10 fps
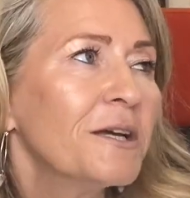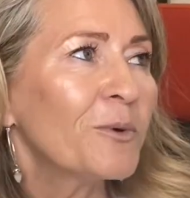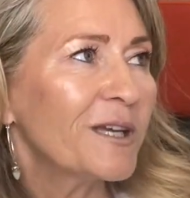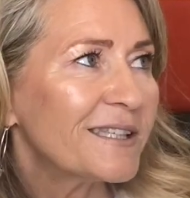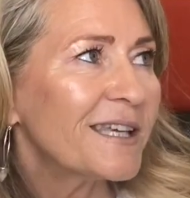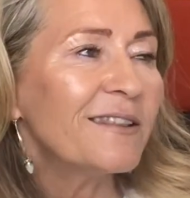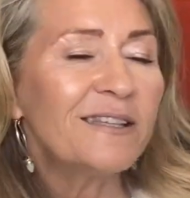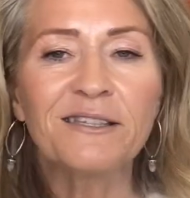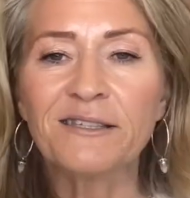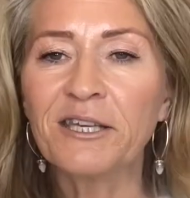
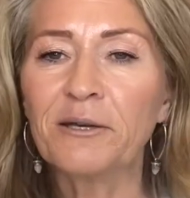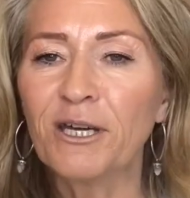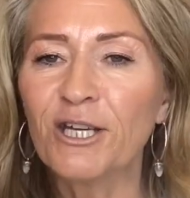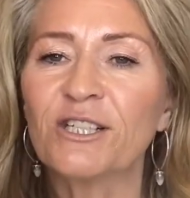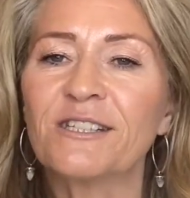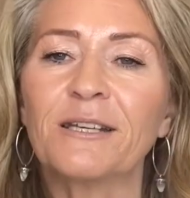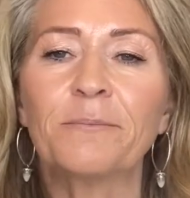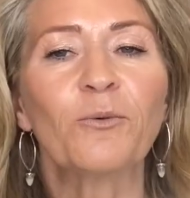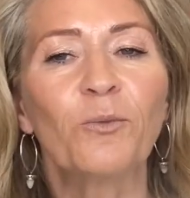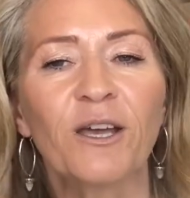this is the emergency,
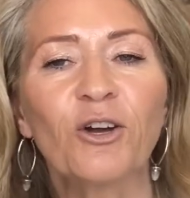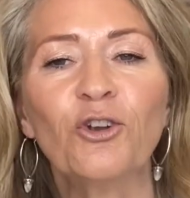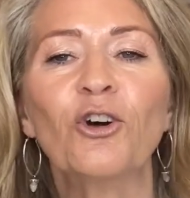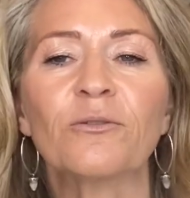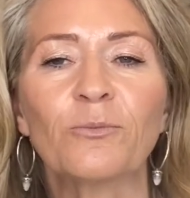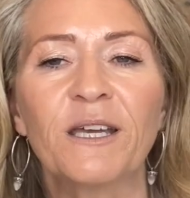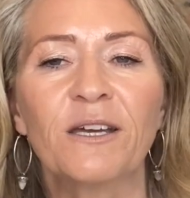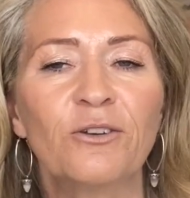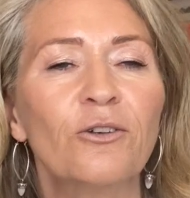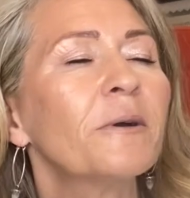but we are not
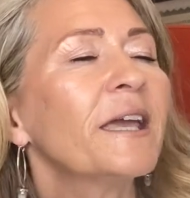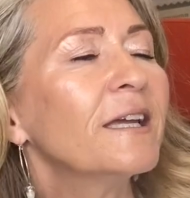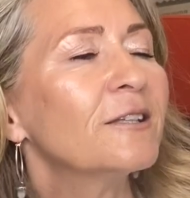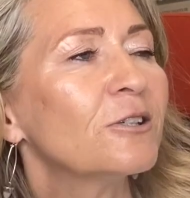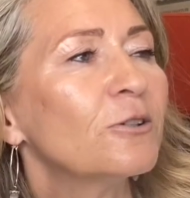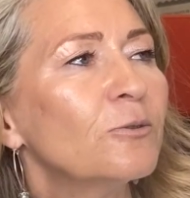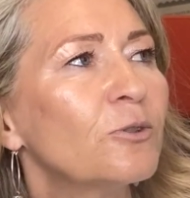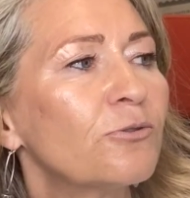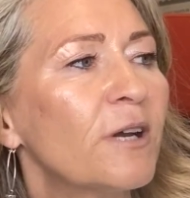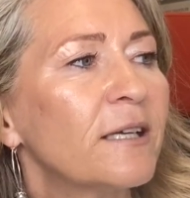here to
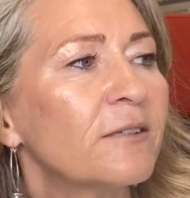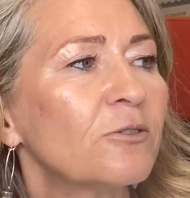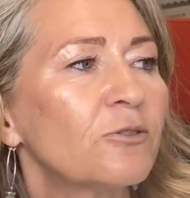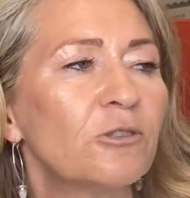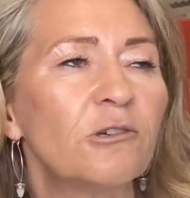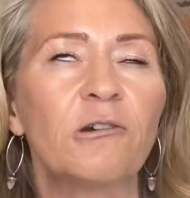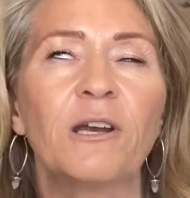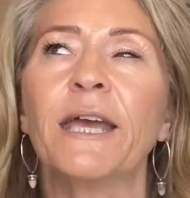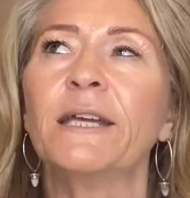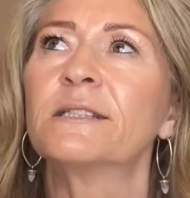stress or to
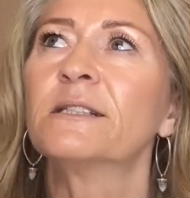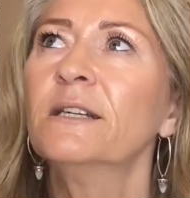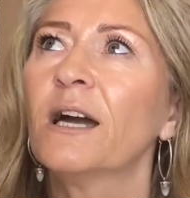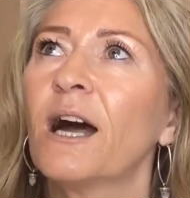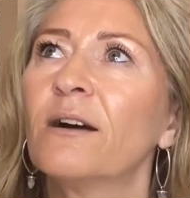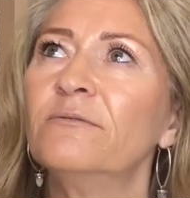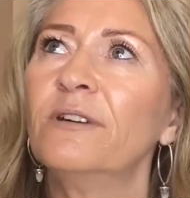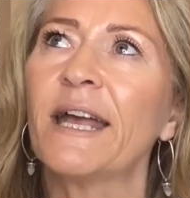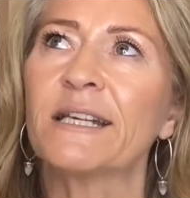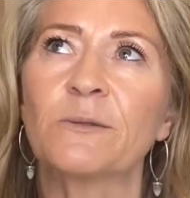create
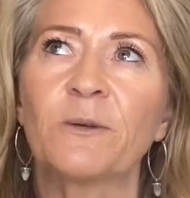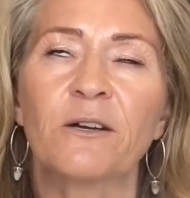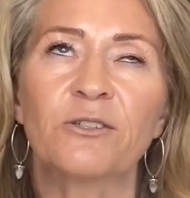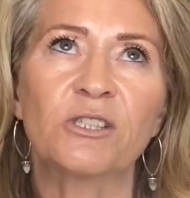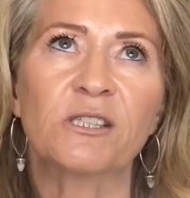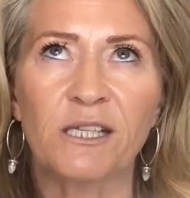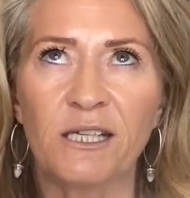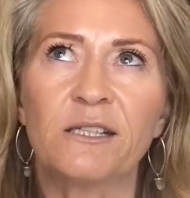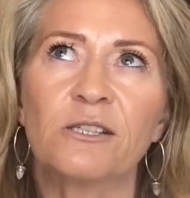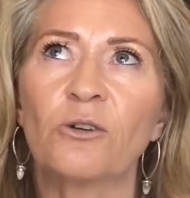unrest. We are just
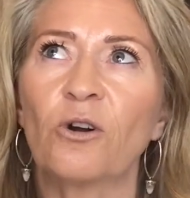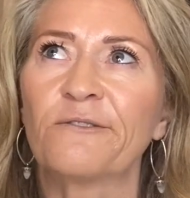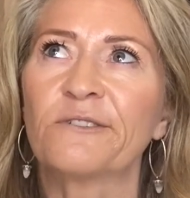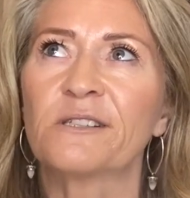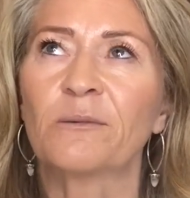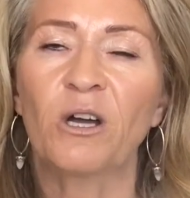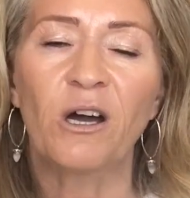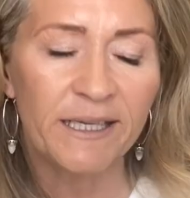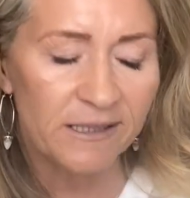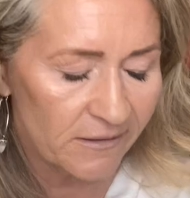here to offer some
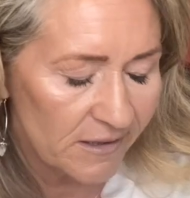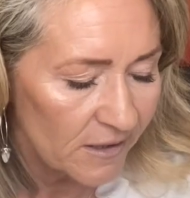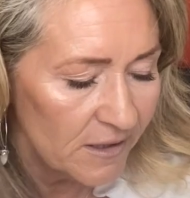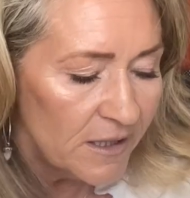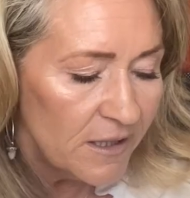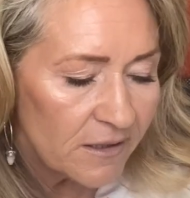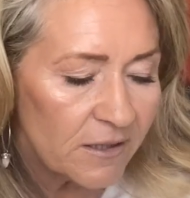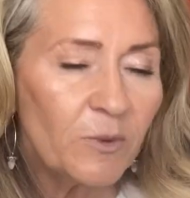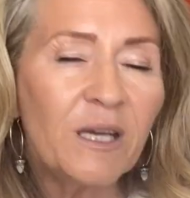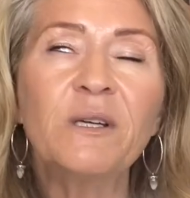guidance.
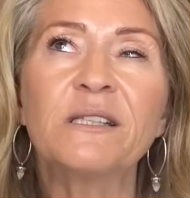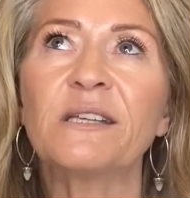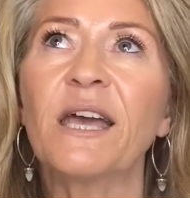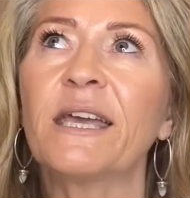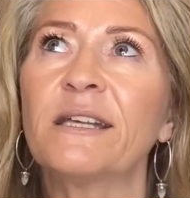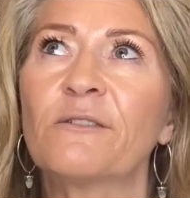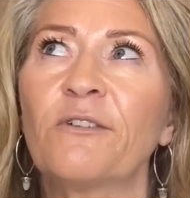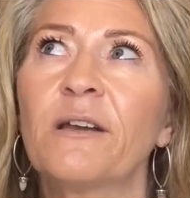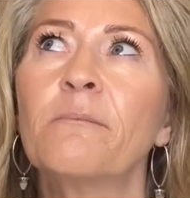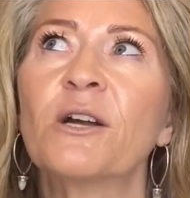So we would say it's
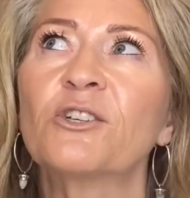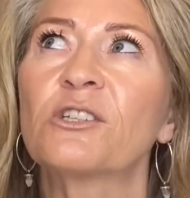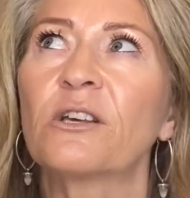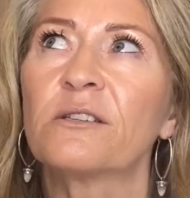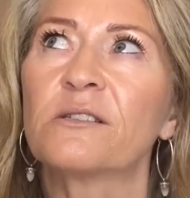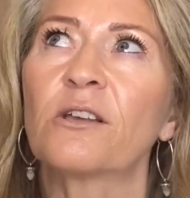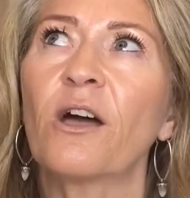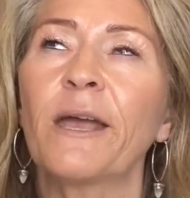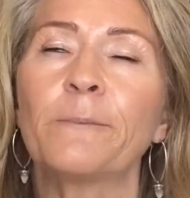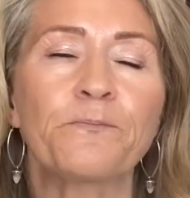very much so this
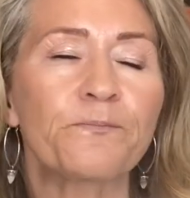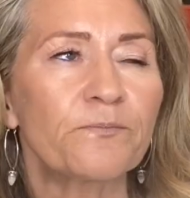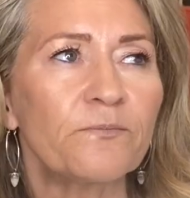time,